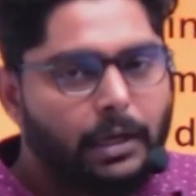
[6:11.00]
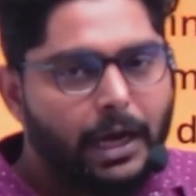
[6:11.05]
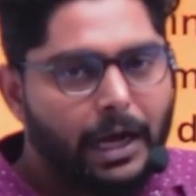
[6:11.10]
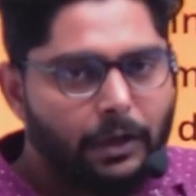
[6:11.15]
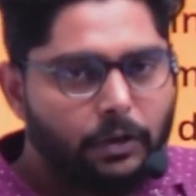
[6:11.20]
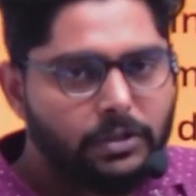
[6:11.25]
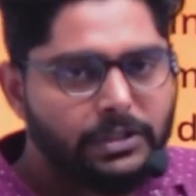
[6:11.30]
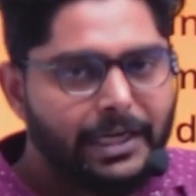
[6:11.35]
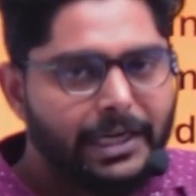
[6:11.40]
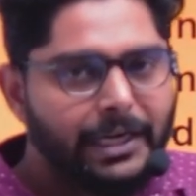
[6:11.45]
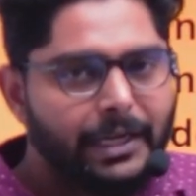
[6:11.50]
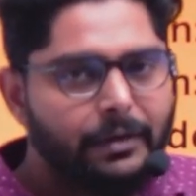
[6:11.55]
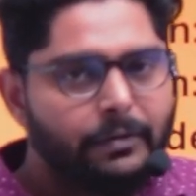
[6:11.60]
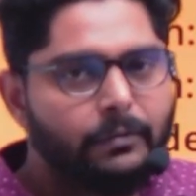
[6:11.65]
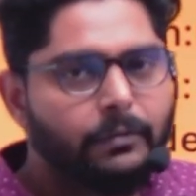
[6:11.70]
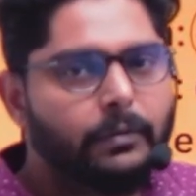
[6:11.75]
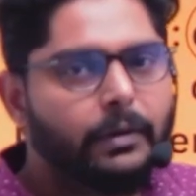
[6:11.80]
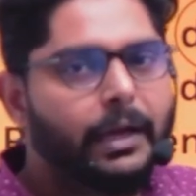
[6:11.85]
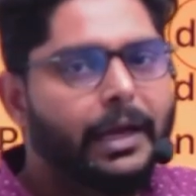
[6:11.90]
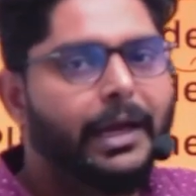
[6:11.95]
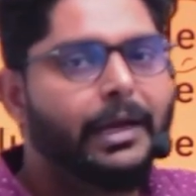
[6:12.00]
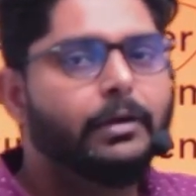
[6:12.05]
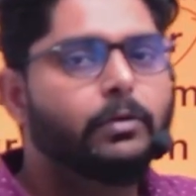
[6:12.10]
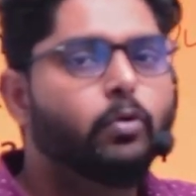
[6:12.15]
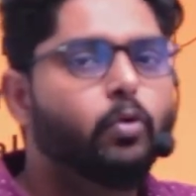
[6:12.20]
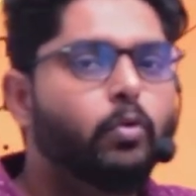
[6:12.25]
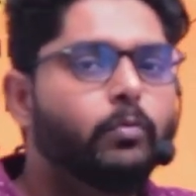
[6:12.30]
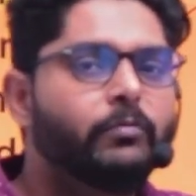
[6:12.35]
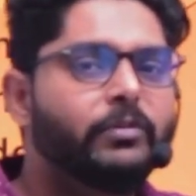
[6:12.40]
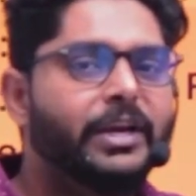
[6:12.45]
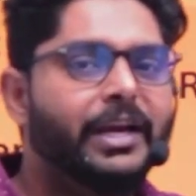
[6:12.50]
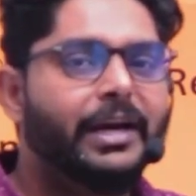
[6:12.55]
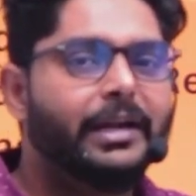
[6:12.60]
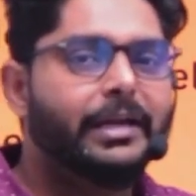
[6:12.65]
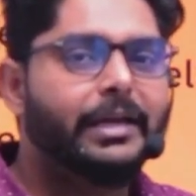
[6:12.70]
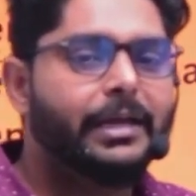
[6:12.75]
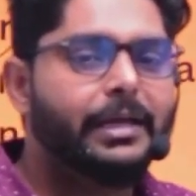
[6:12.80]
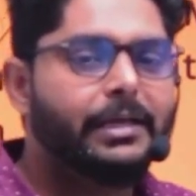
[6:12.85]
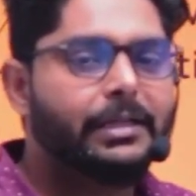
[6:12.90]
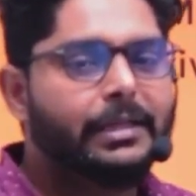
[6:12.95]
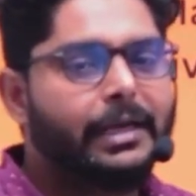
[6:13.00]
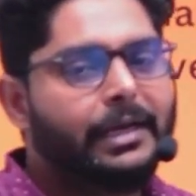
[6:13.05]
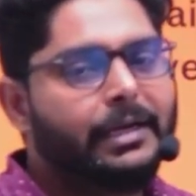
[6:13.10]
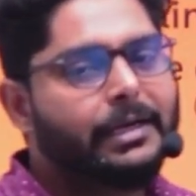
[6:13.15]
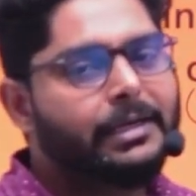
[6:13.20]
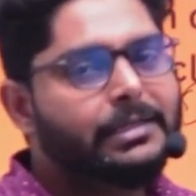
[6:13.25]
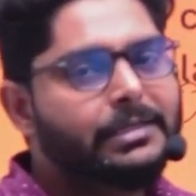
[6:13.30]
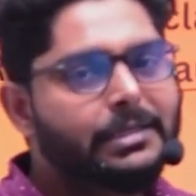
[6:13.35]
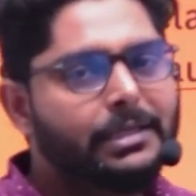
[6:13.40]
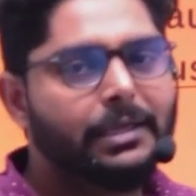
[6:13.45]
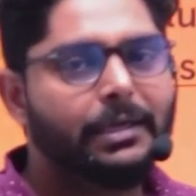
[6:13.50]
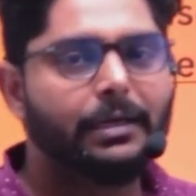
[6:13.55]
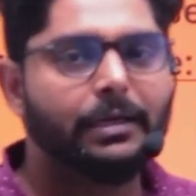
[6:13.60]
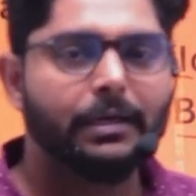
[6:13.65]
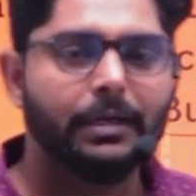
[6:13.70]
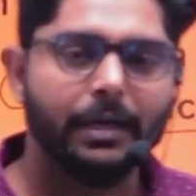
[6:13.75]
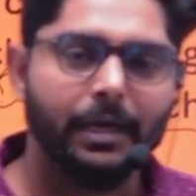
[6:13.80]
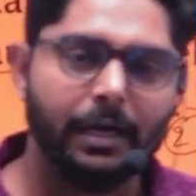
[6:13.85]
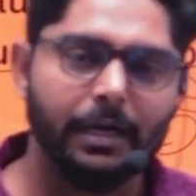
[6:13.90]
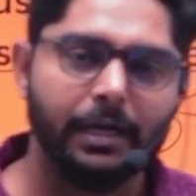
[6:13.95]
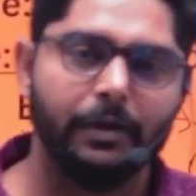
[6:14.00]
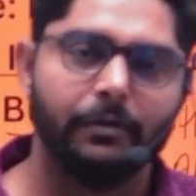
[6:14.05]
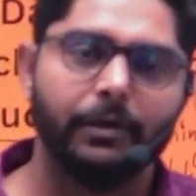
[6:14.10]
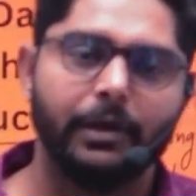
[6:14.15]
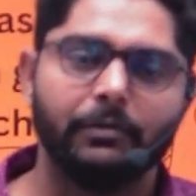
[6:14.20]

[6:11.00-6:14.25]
accusative and whom we are giving, that is dative.